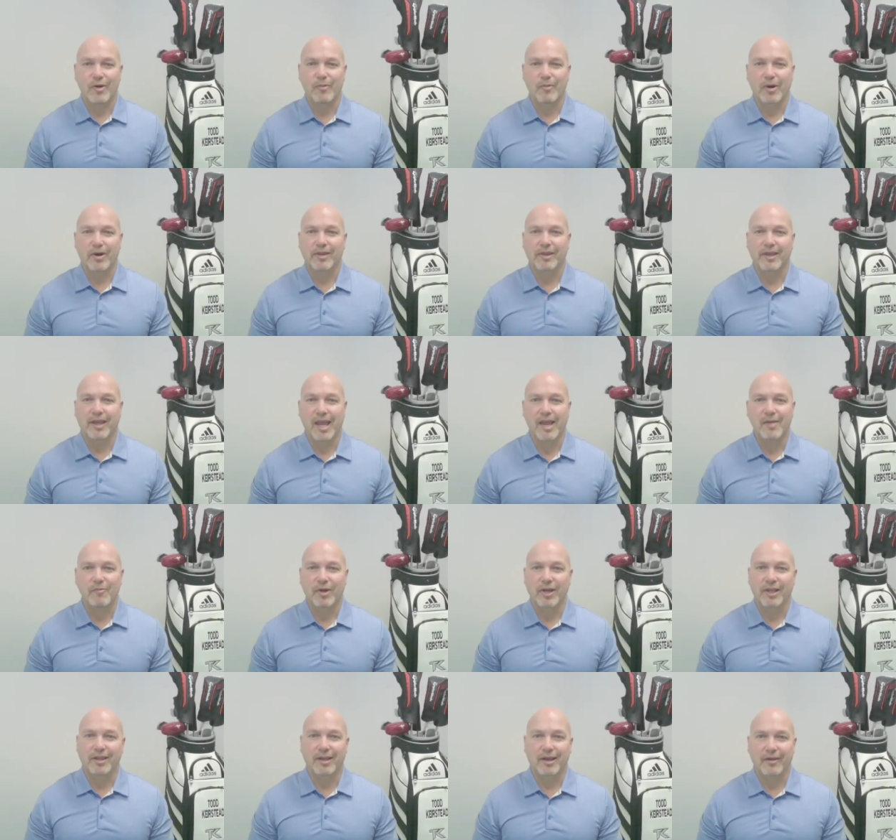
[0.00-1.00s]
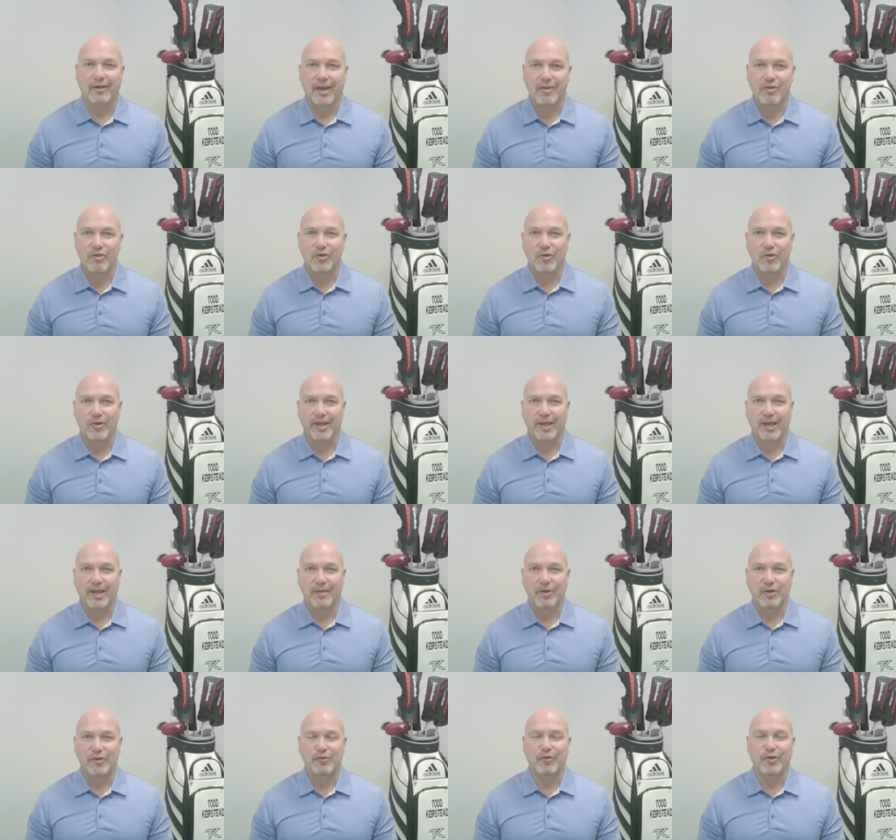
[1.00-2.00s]
part of the game right there, that short game.
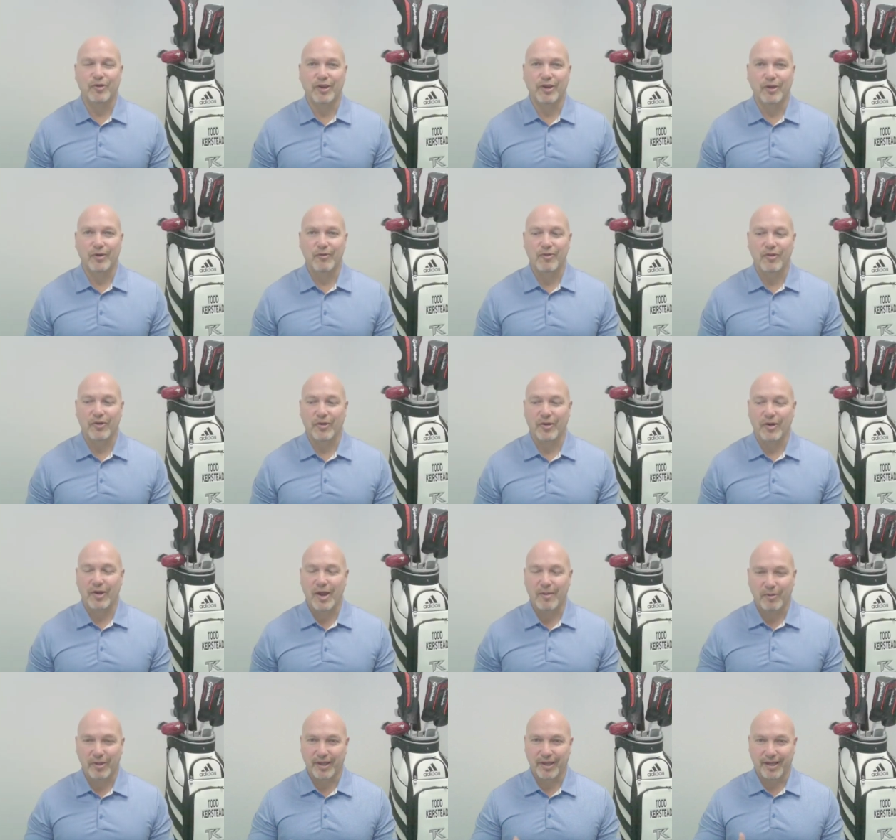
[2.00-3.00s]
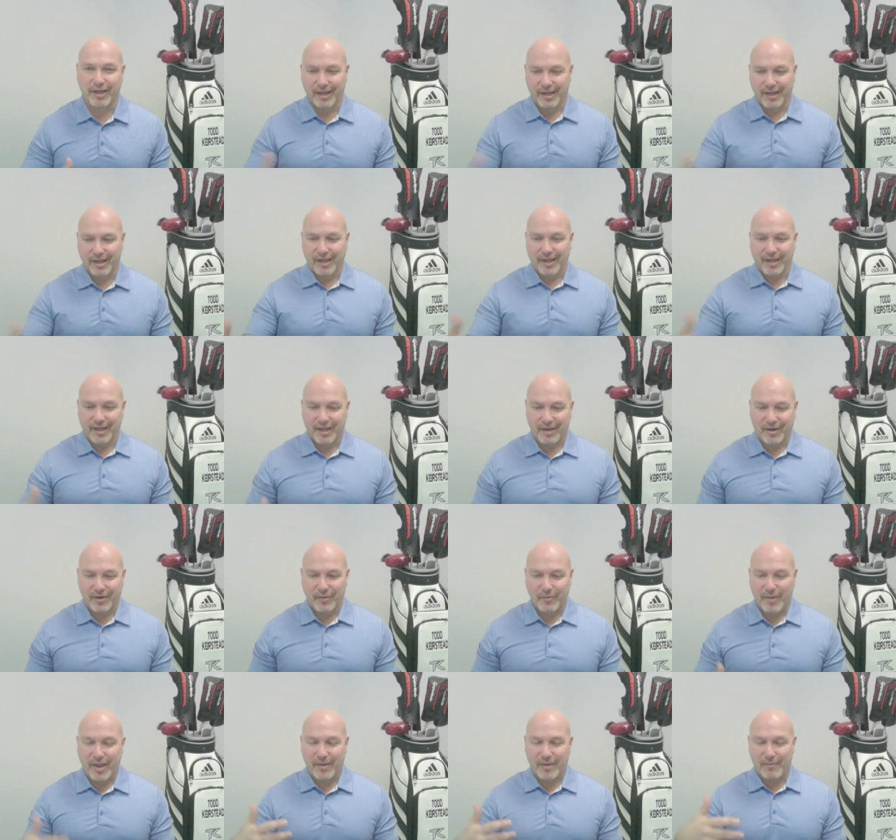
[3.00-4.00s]
Good for you. So you're able to,
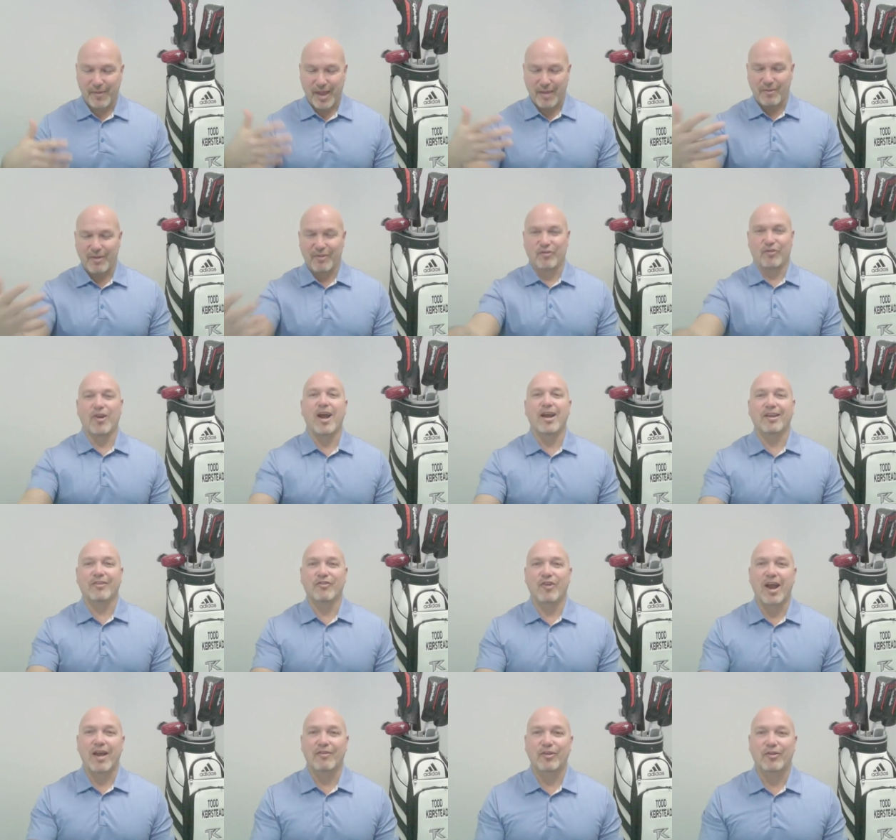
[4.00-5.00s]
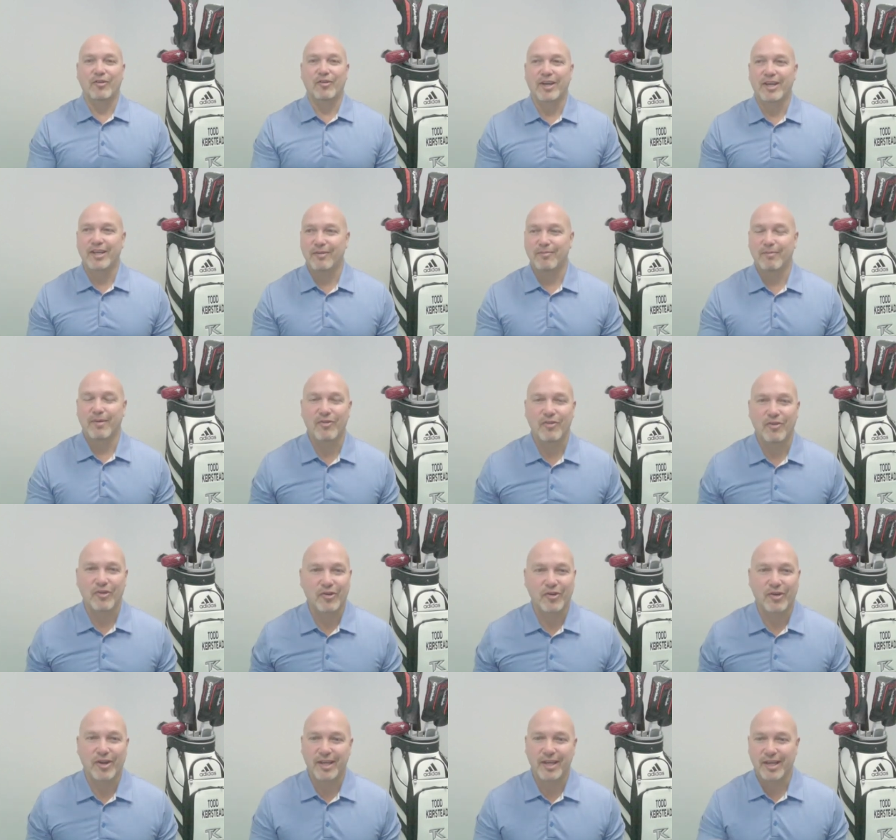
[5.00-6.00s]
maybe try to drive the green. You miss the
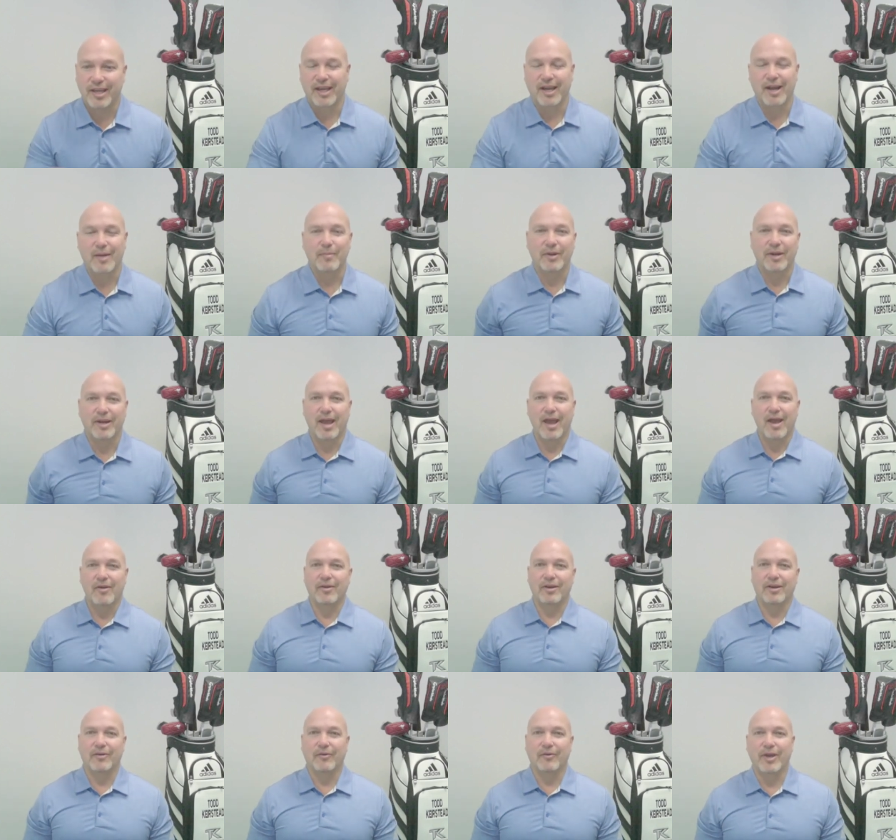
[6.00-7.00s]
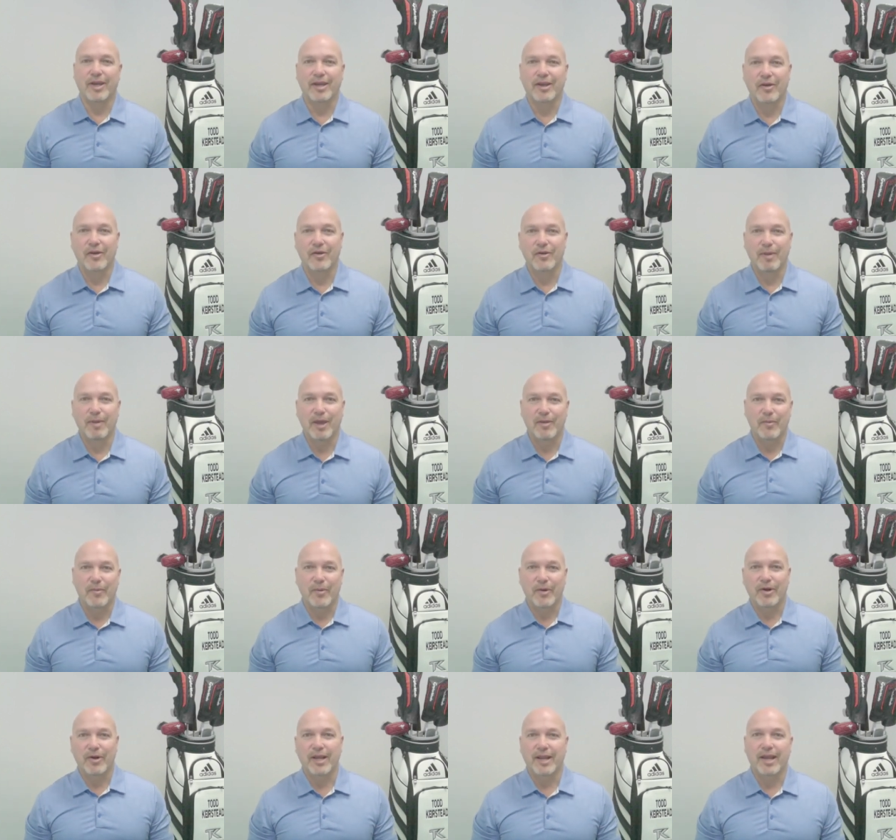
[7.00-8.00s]
green, you get up and down, and away you go. You make
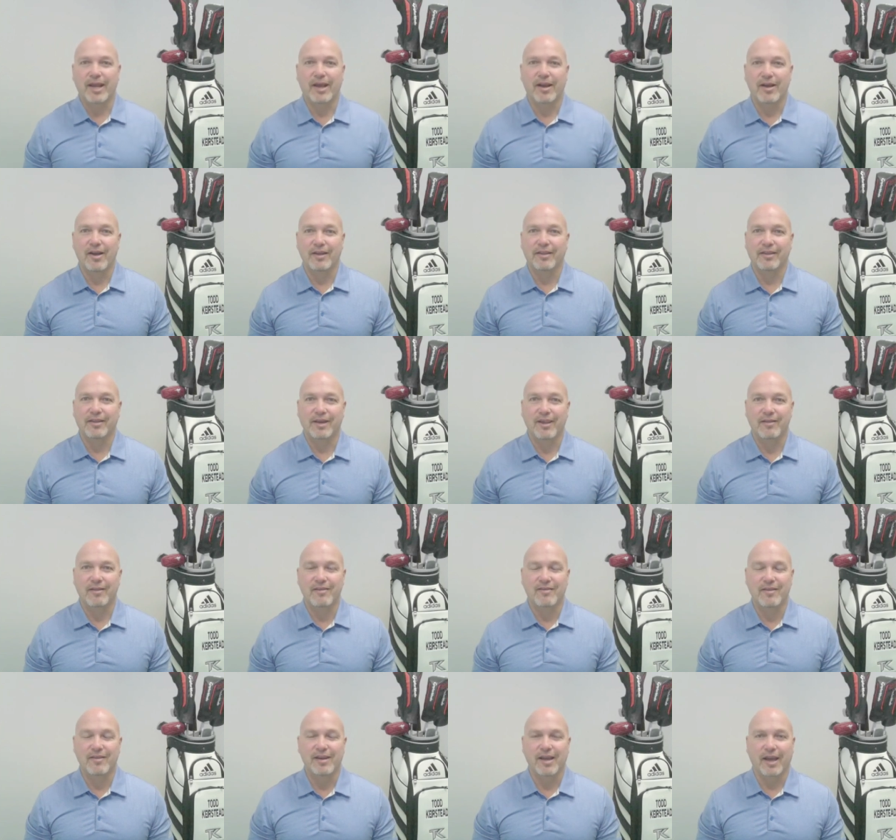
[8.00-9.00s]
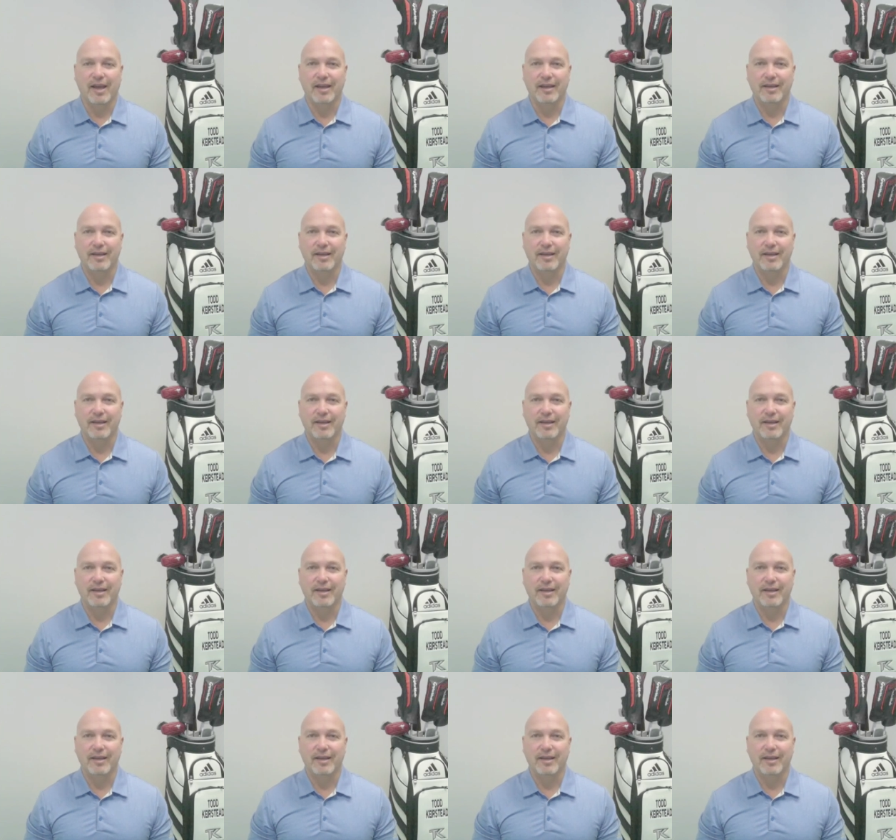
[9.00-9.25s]
birdie and head on to the next tee deck.